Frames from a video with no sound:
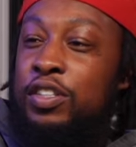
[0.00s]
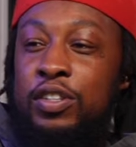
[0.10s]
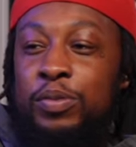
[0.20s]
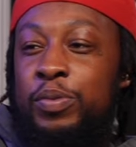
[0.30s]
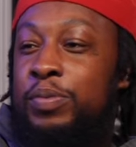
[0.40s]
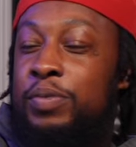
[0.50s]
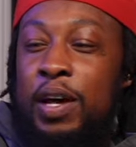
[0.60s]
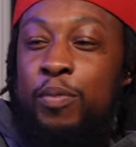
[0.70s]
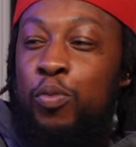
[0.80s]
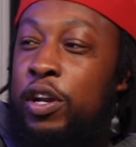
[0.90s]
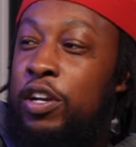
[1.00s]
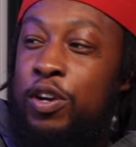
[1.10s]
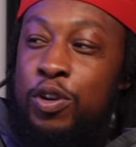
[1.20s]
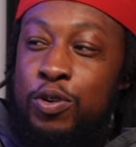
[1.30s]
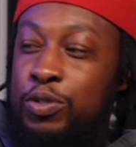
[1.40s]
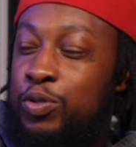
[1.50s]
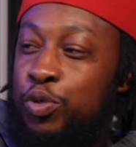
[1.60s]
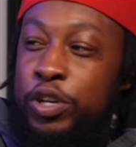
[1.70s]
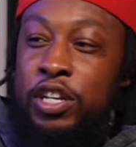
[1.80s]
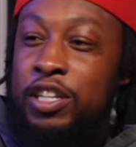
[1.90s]
know, I'm one of those
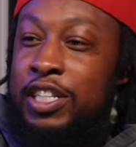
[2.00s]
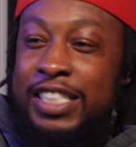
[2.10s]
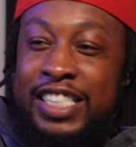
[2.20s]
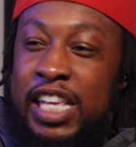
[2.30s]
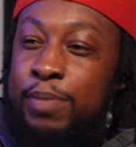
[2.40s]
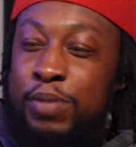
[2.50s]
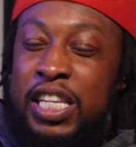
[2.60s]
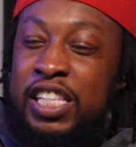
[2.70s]
really deeply,